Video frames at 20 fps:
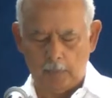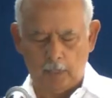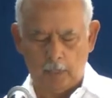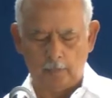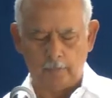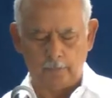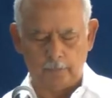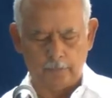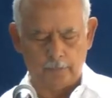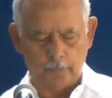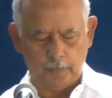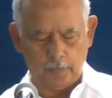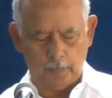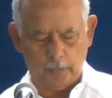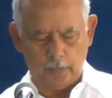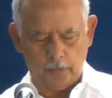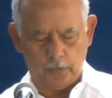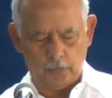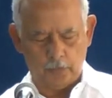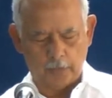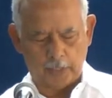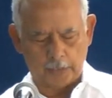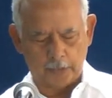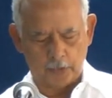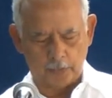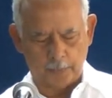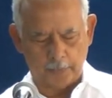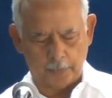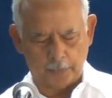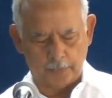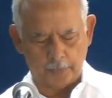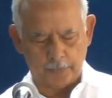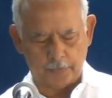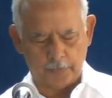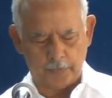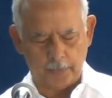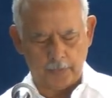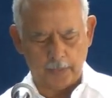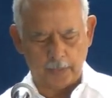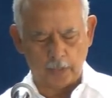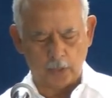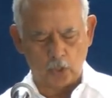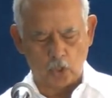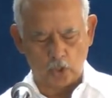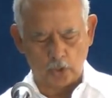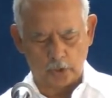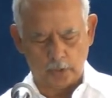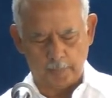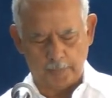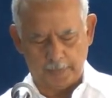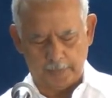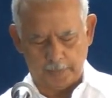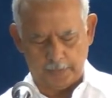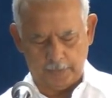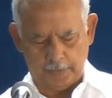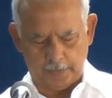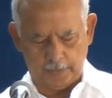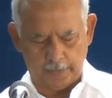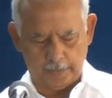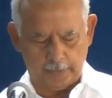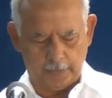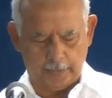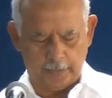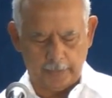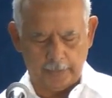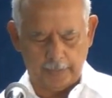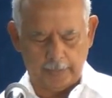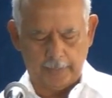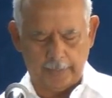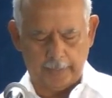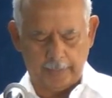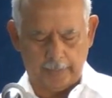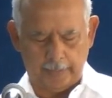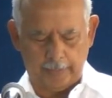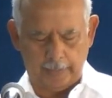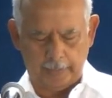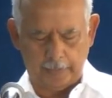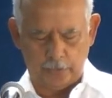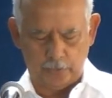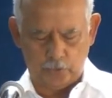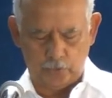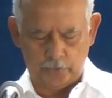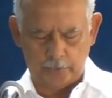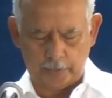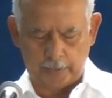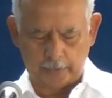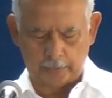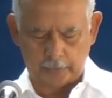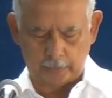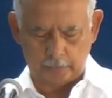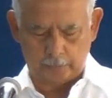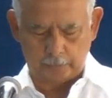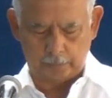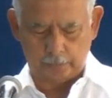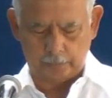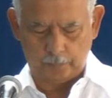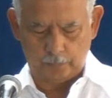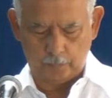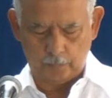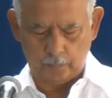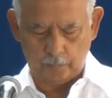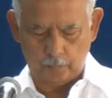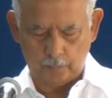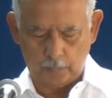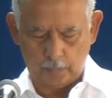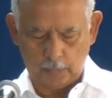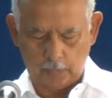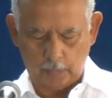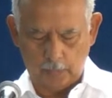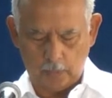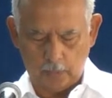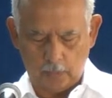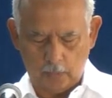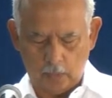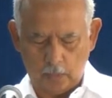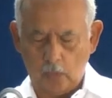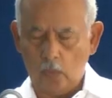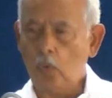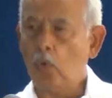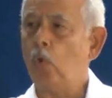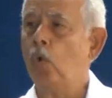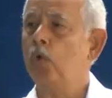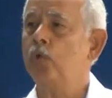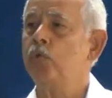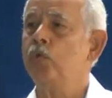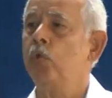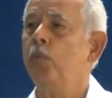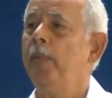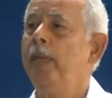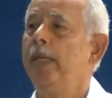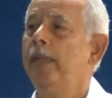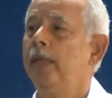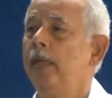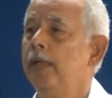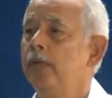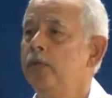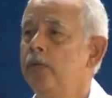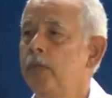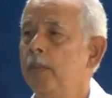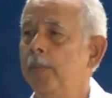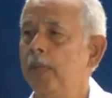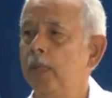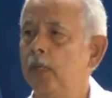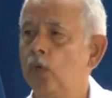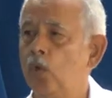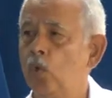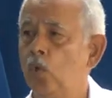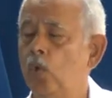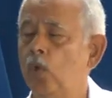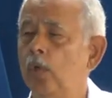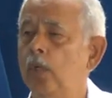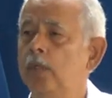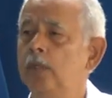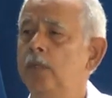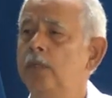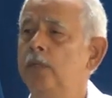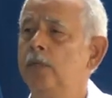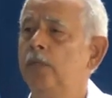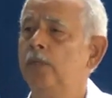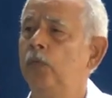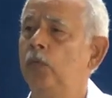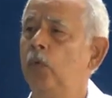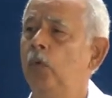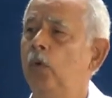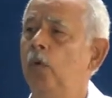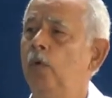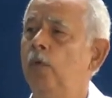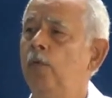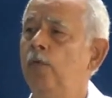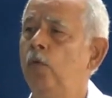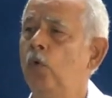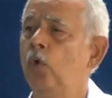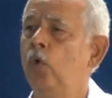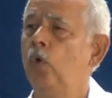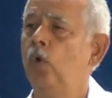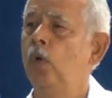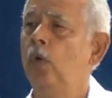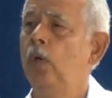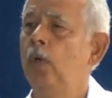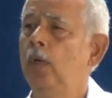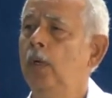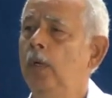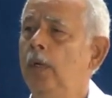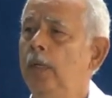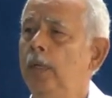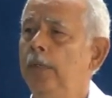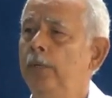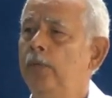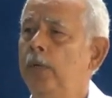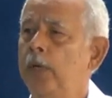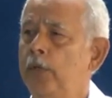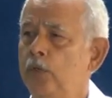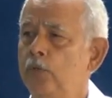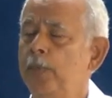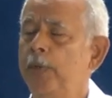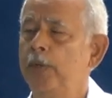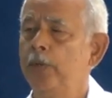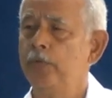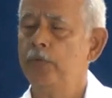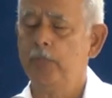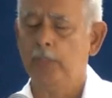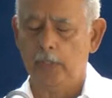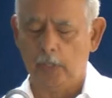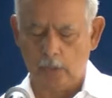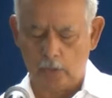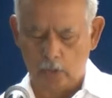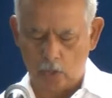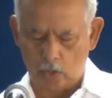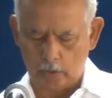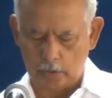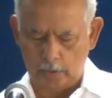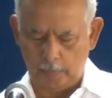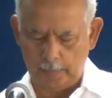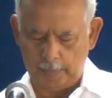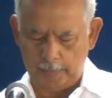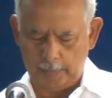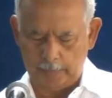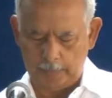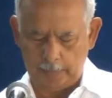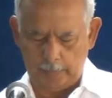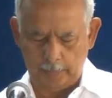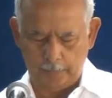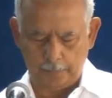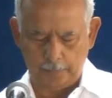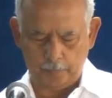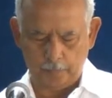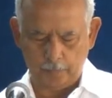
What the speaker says: of transparency and accountability in the energy sector. Also making similar calls for transparency and accountability